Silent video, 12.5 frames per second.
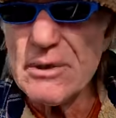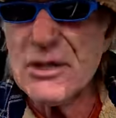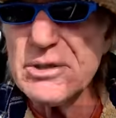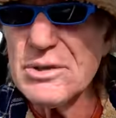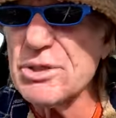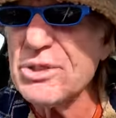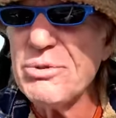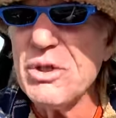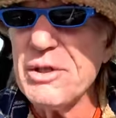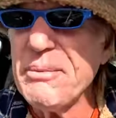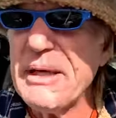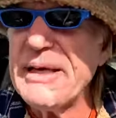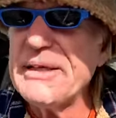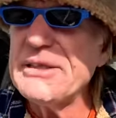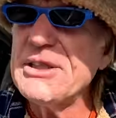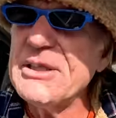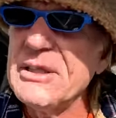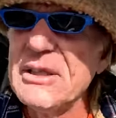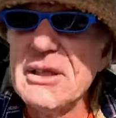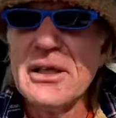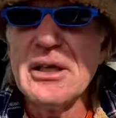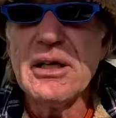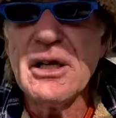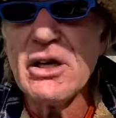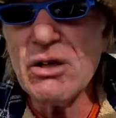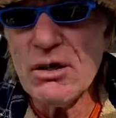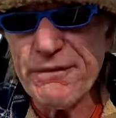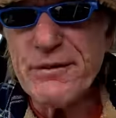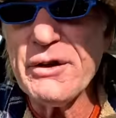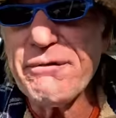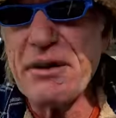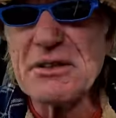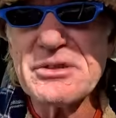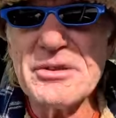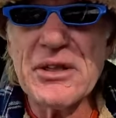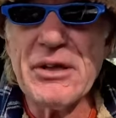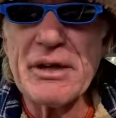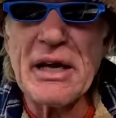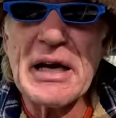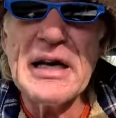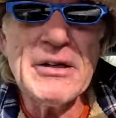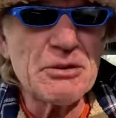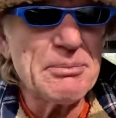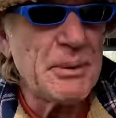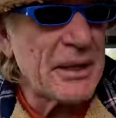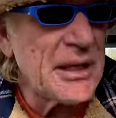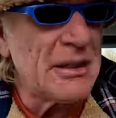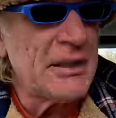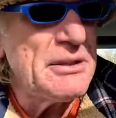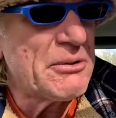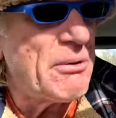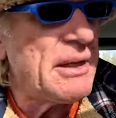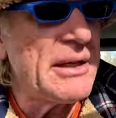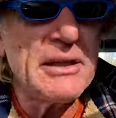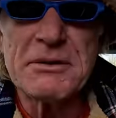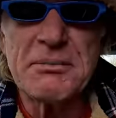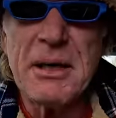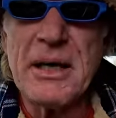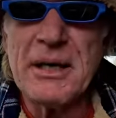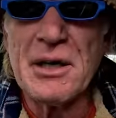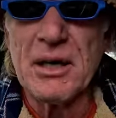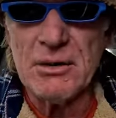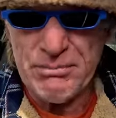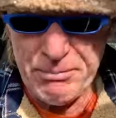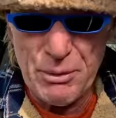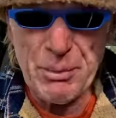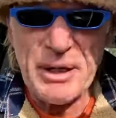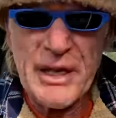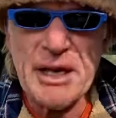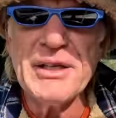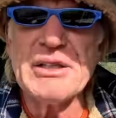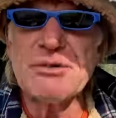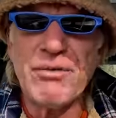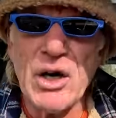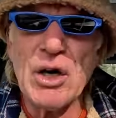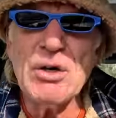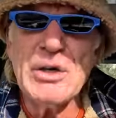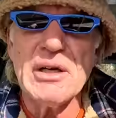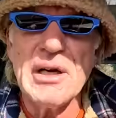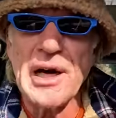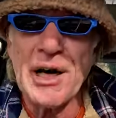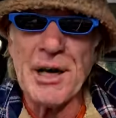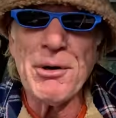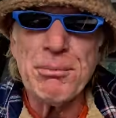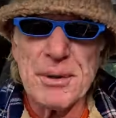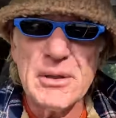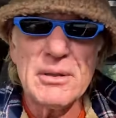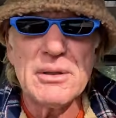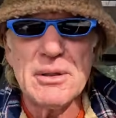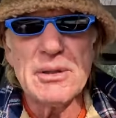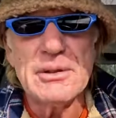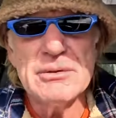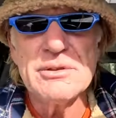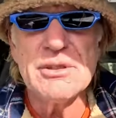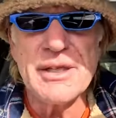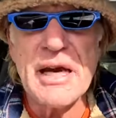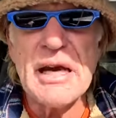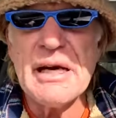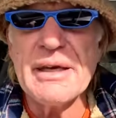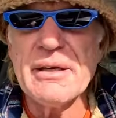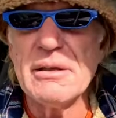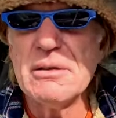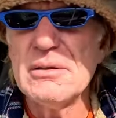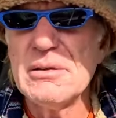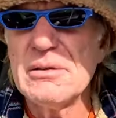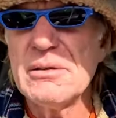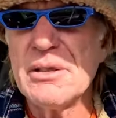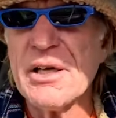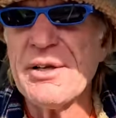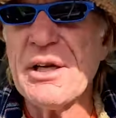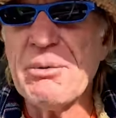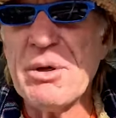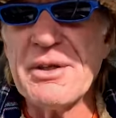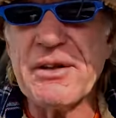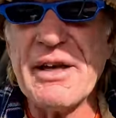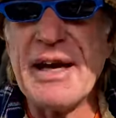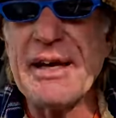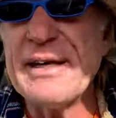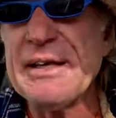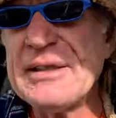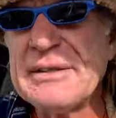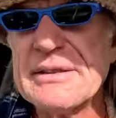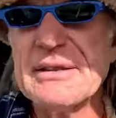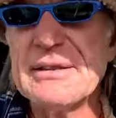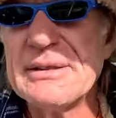That's destroyed my energy. I've got a few things to do at the house, but that literally is me. I'll probably get this vlog up today. I don't know what the date is.